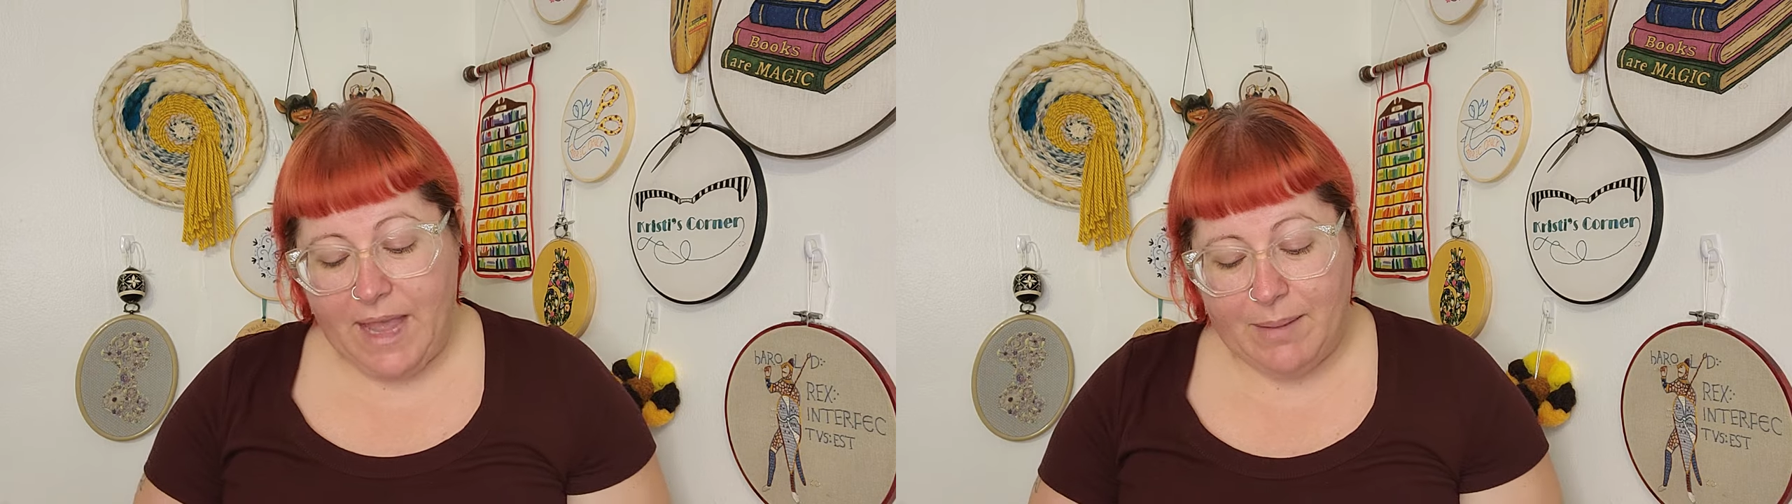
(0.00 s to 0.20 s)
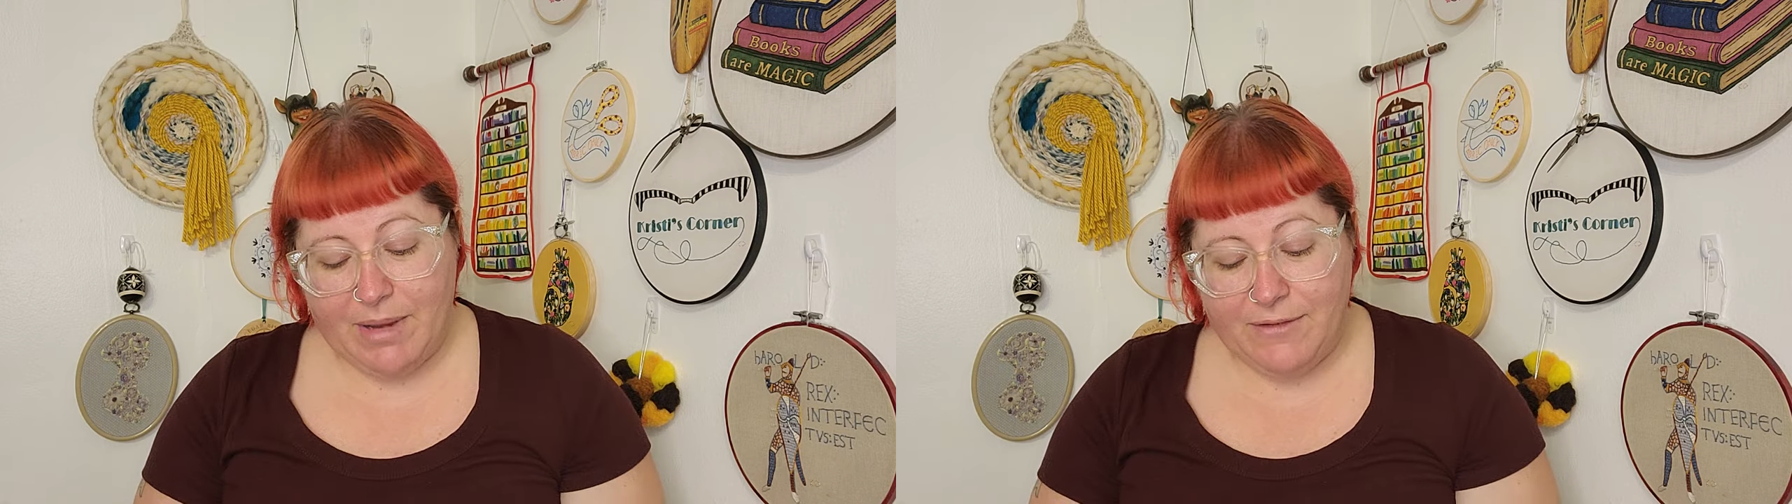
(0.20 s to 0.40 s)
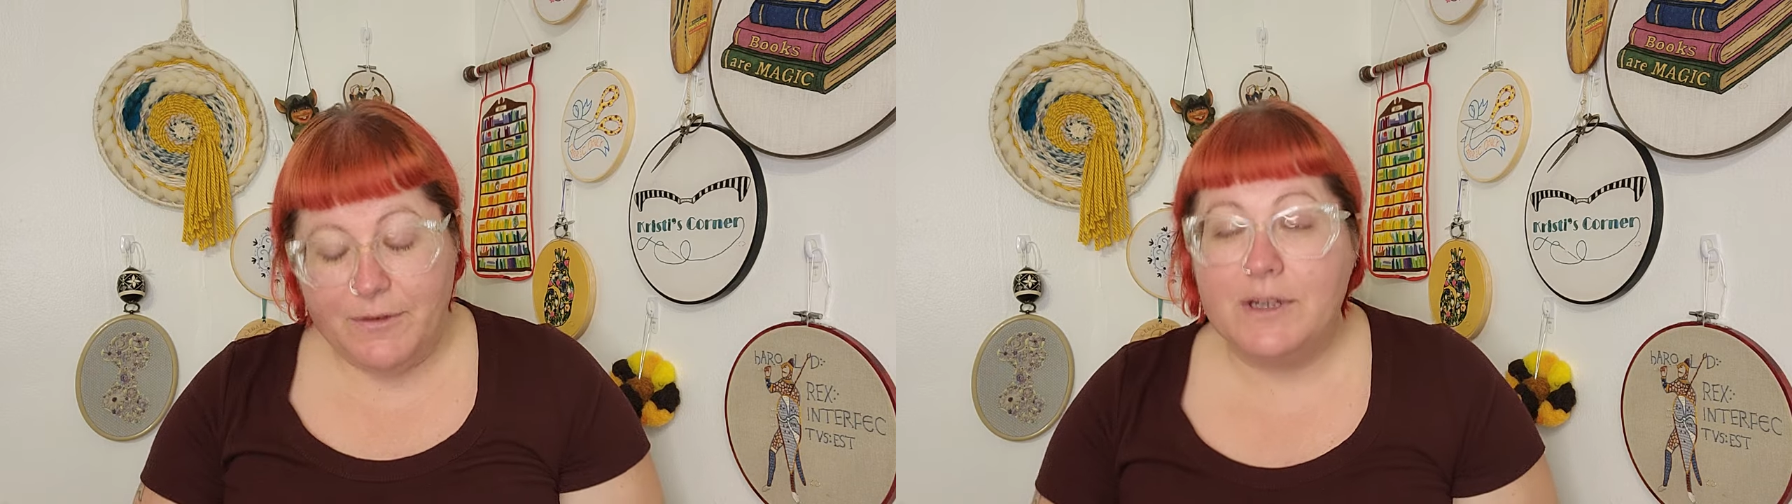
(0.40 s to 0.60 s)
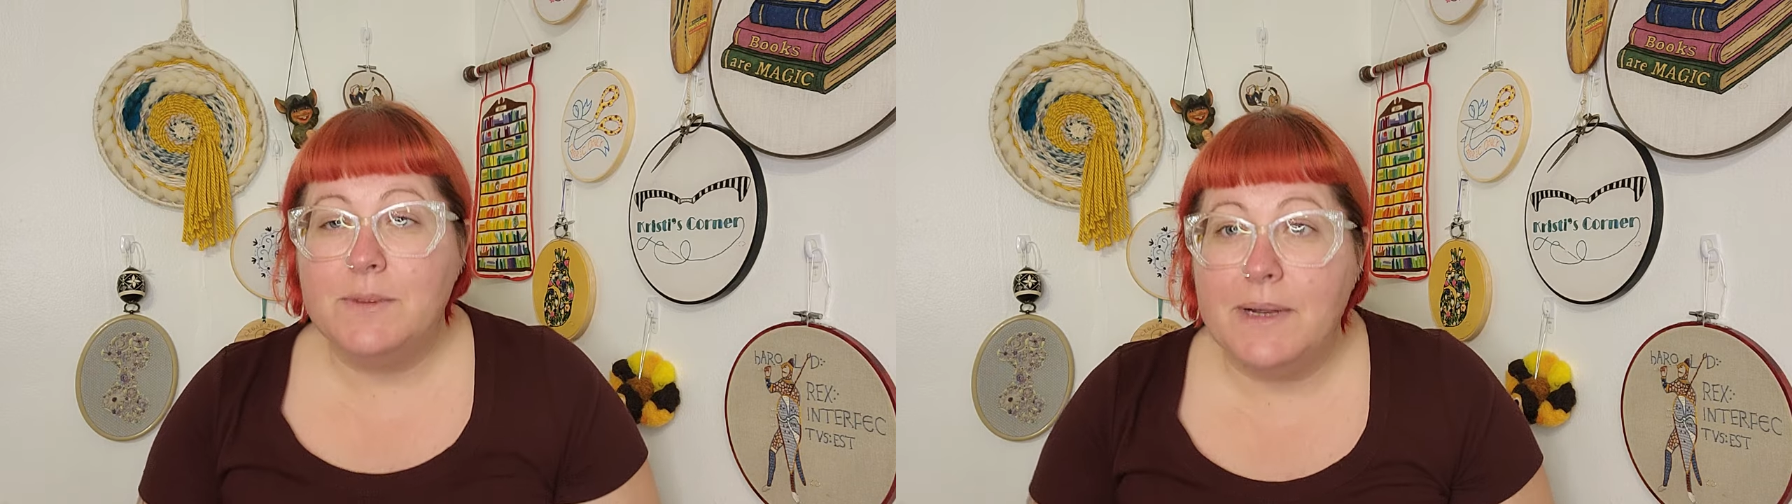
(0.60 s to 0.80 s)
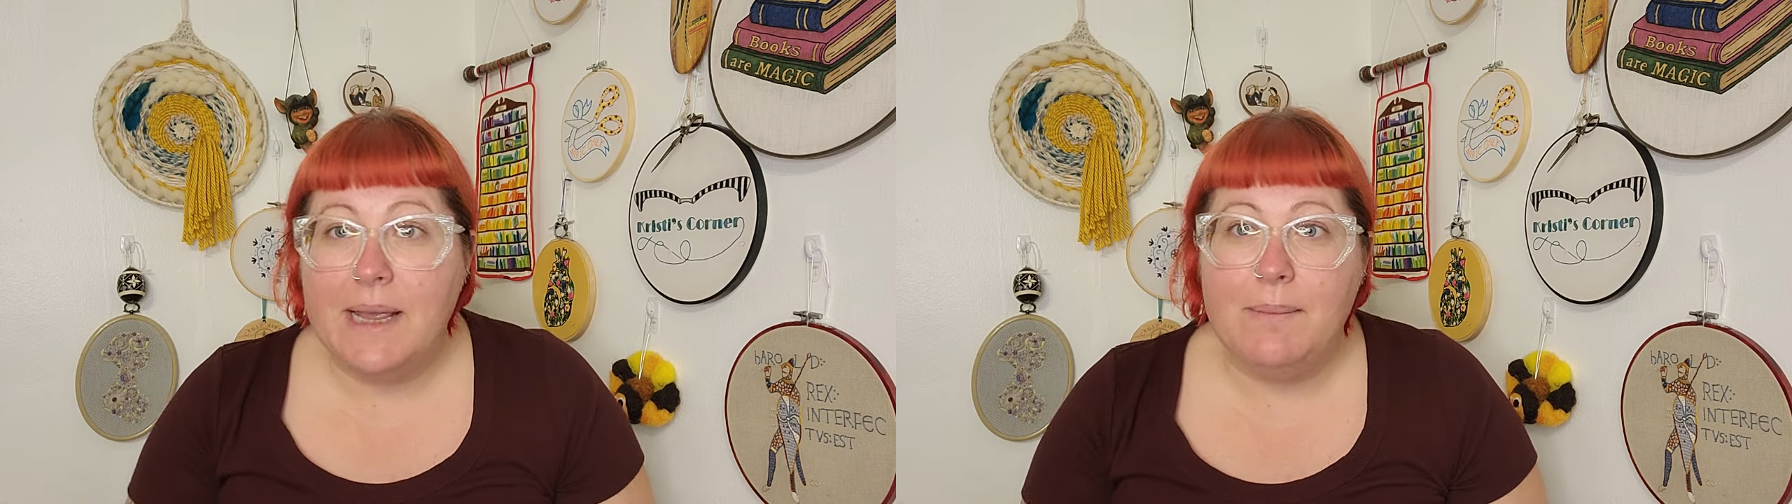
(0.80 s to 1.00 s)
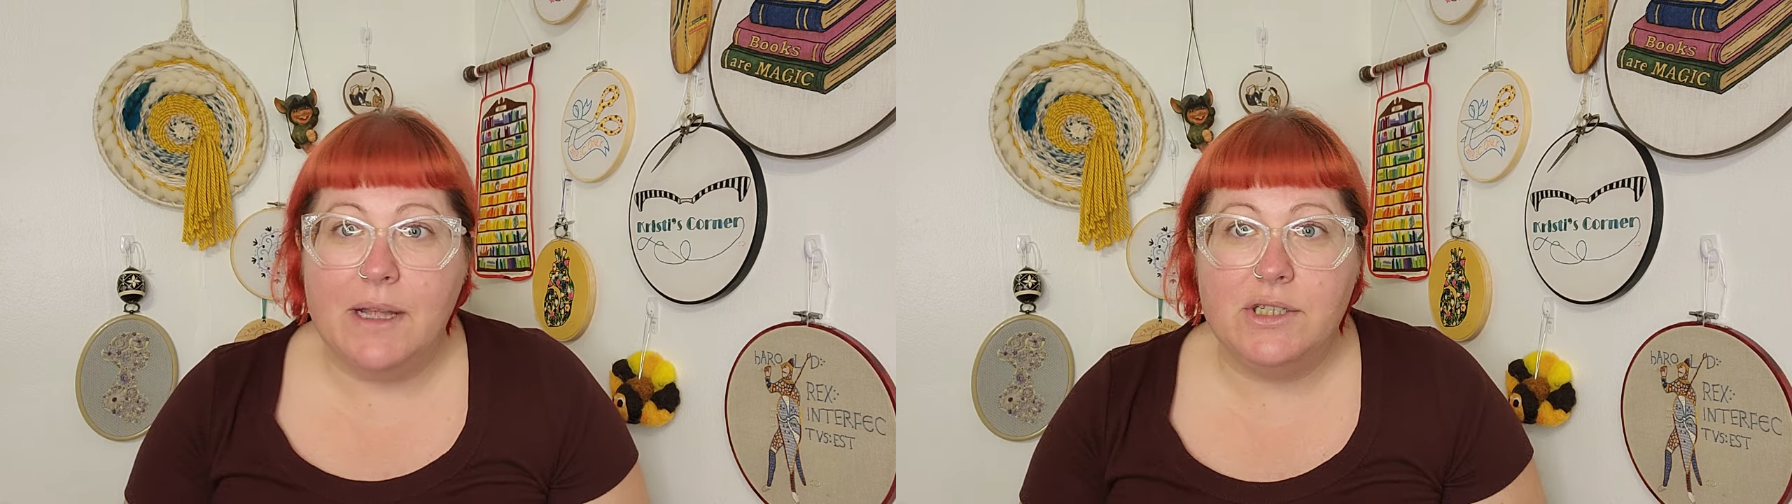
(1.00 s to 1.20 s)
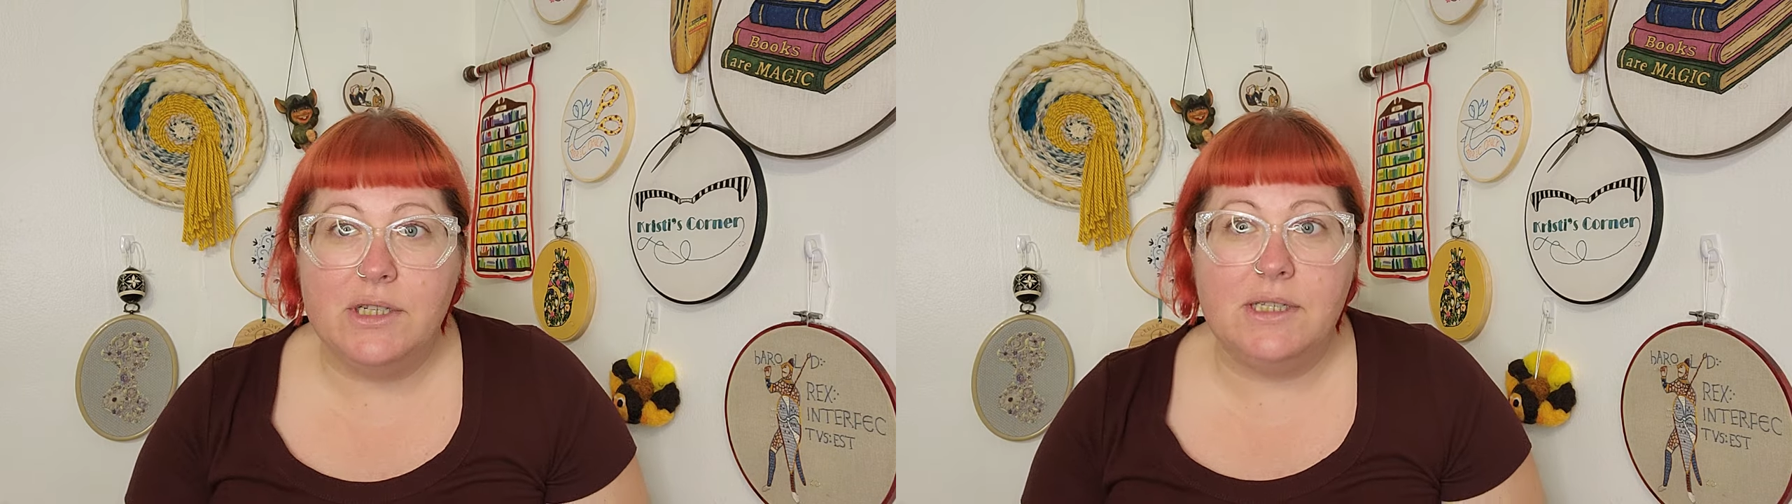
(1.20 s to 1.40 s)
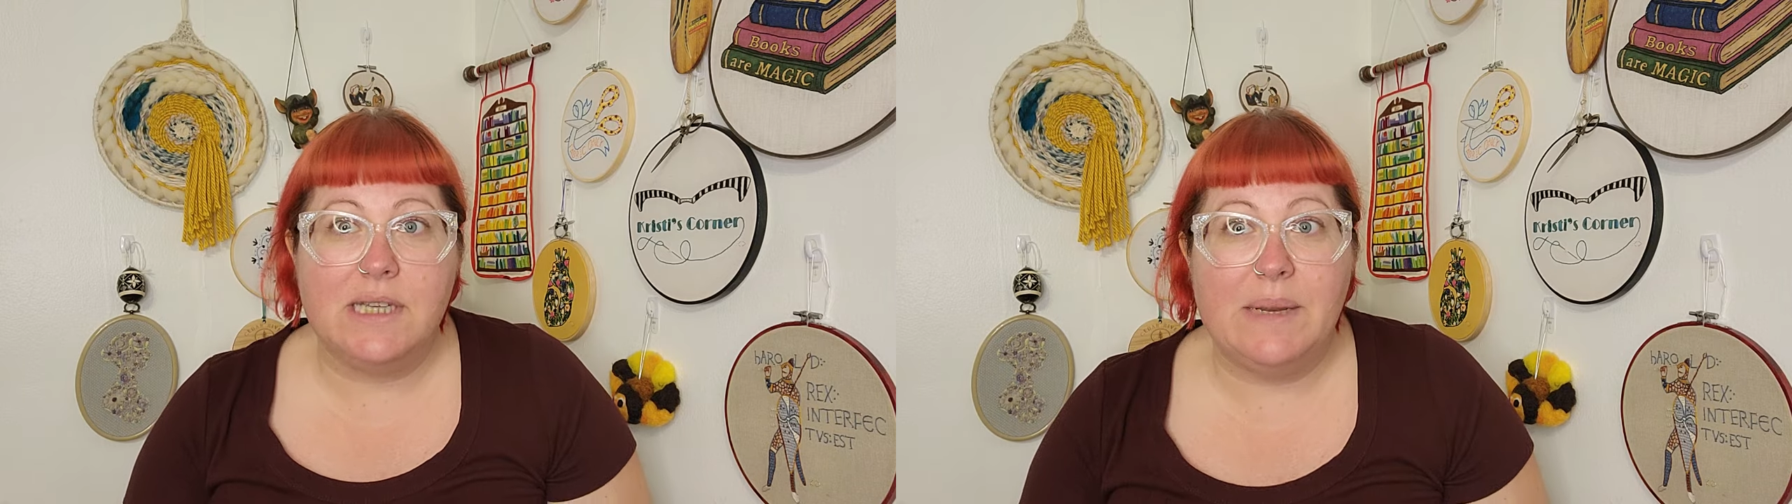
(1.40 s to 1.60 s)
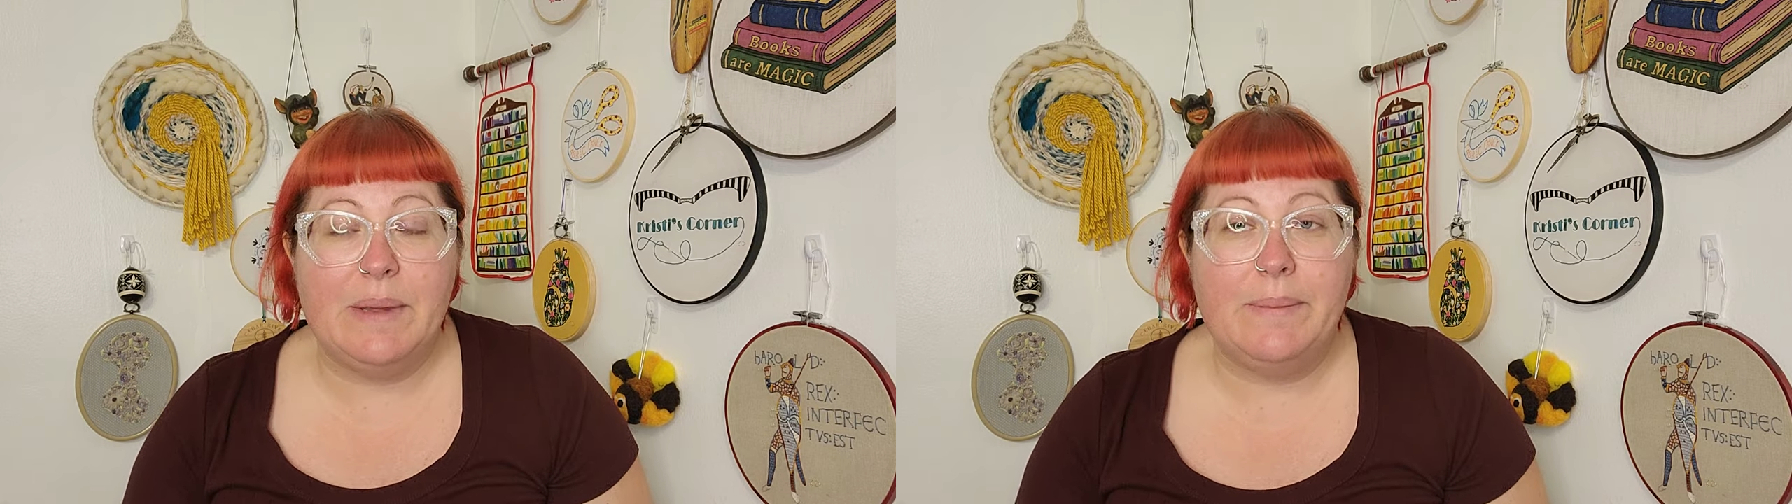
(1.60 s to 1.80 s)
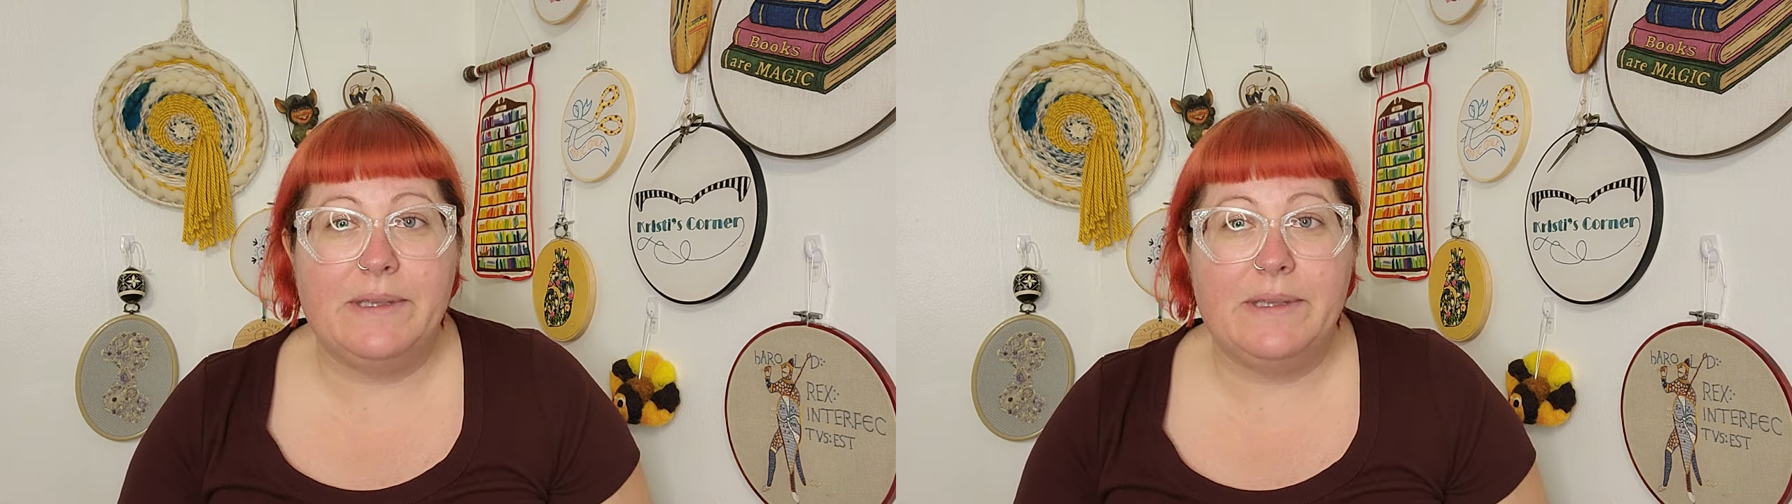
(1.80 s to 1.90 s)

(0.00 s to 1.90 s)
And my first one I mentioned is going to be a